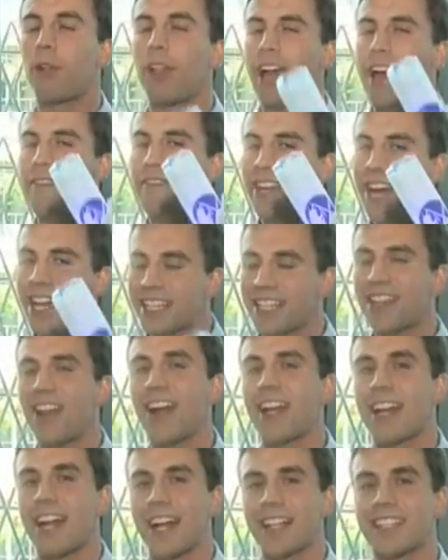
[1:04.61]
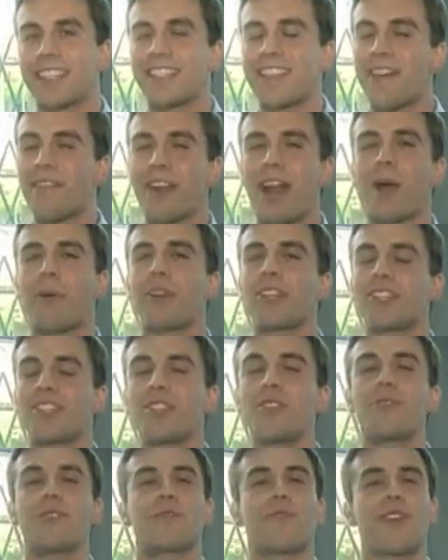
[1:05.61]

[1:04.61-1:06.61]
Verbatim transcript: We'll have that tonight on 7 Eyewitness News.